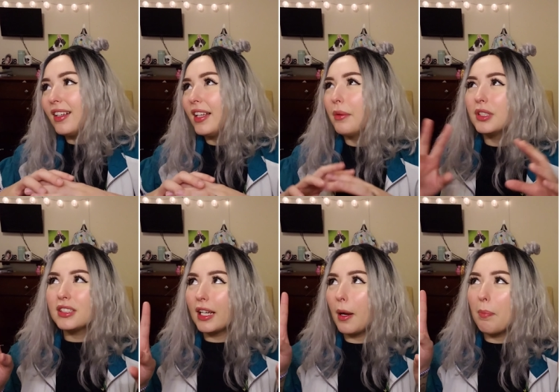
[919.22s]
It was
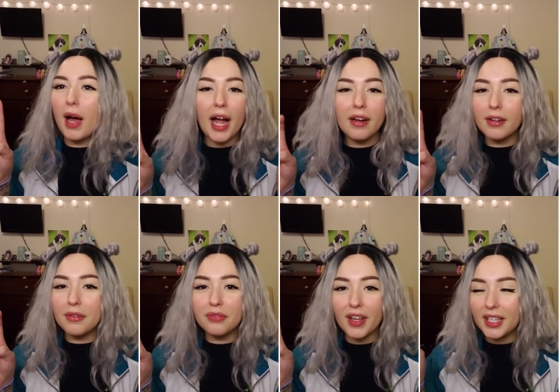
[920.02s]
like a pirate
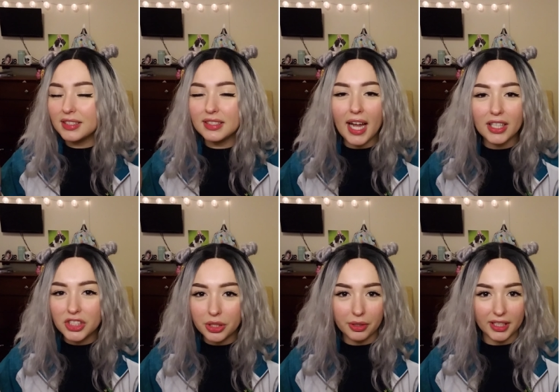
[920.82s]
face
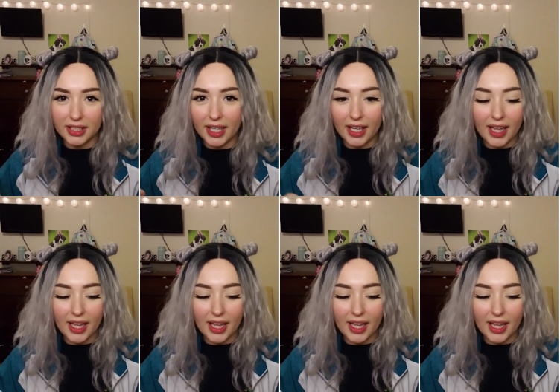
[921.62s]
tattooing kit,